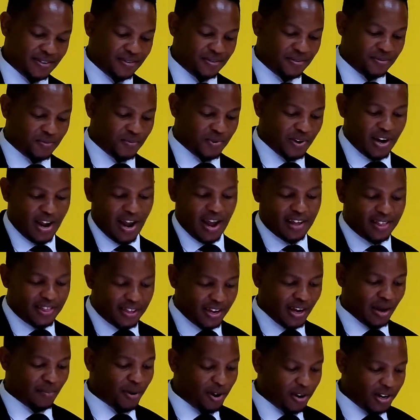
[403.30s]
when I think
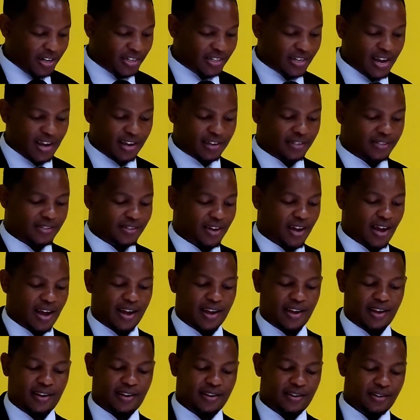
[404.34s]
about a text,
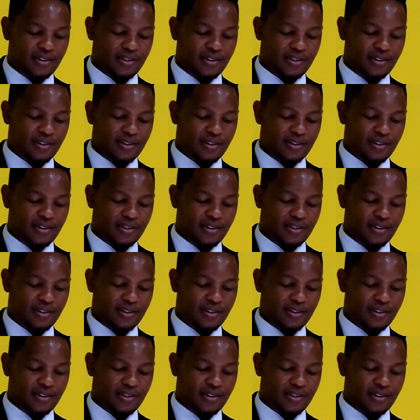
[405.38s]
I,